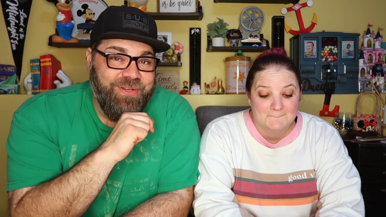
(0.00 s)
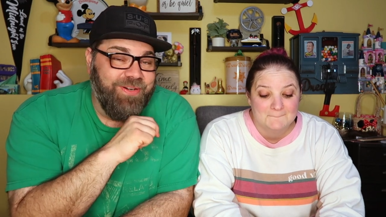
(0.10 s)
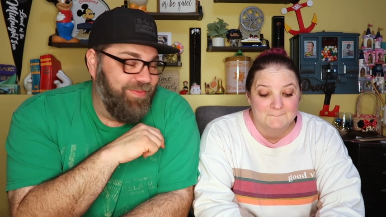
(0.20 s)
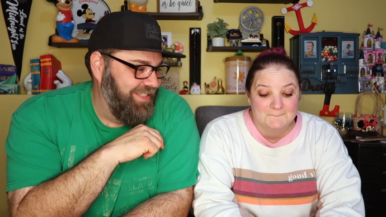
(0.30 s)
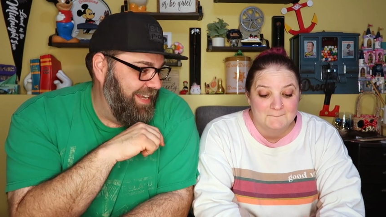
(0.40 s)

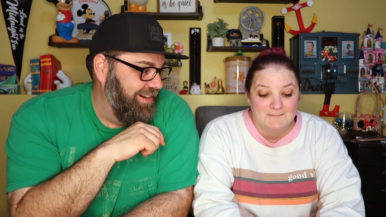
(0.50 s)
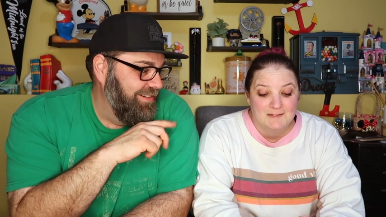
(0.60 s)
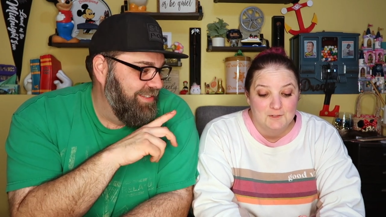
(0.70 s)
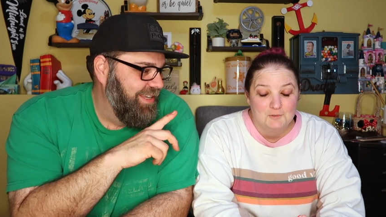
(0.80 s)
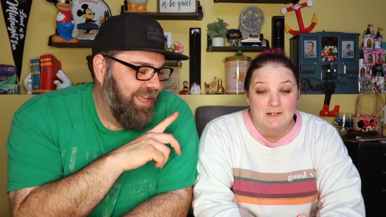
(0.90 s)
Speaker 1: elevator
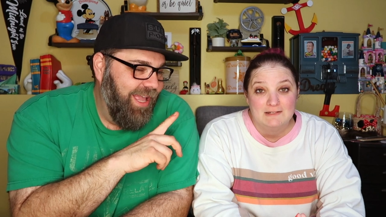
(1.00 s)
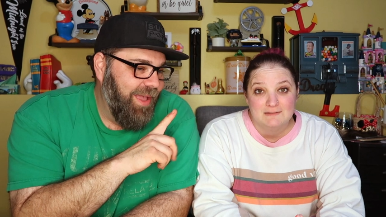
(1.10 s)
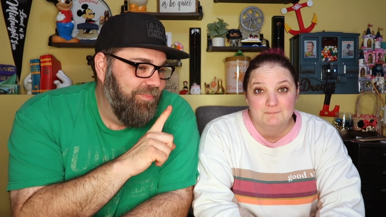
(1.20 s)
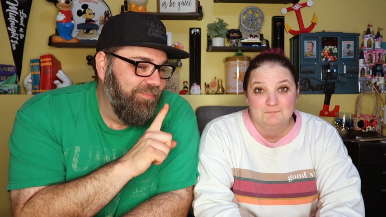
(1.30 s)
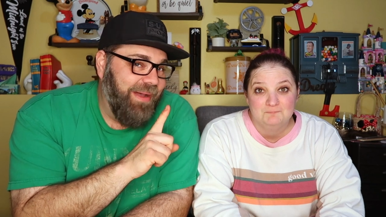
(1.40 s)
upstairs.
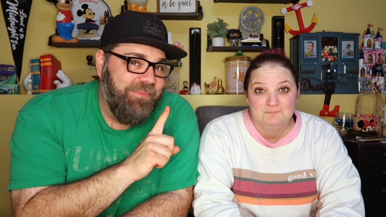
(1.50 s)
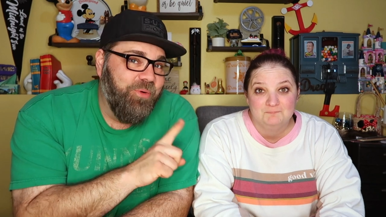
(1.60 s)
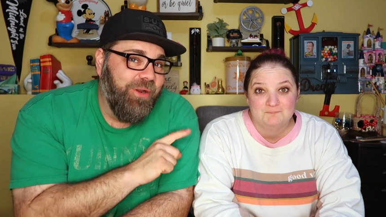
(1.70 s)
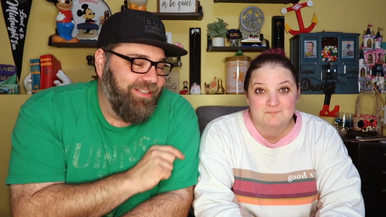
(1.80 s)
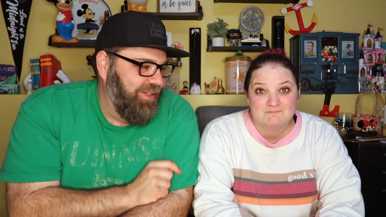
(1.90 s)
Great. By
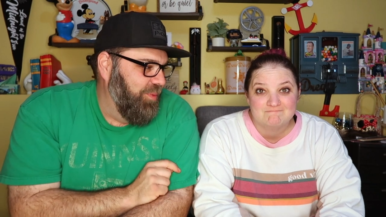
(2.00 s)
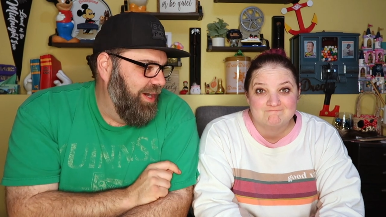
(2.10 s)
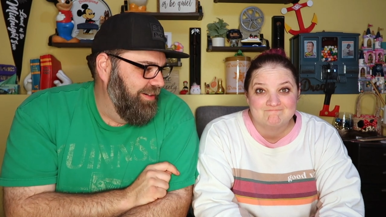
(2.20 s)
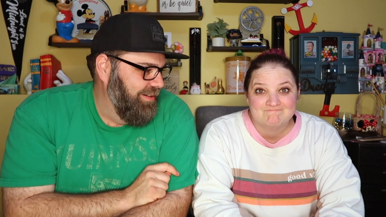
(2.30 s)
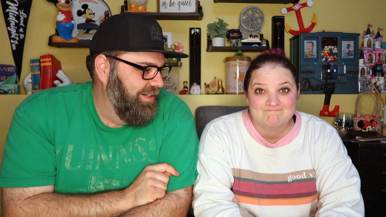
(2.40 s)
boiling
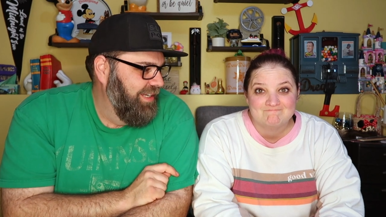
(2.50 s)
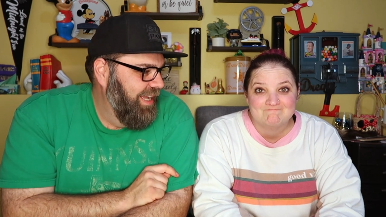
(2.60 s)
water.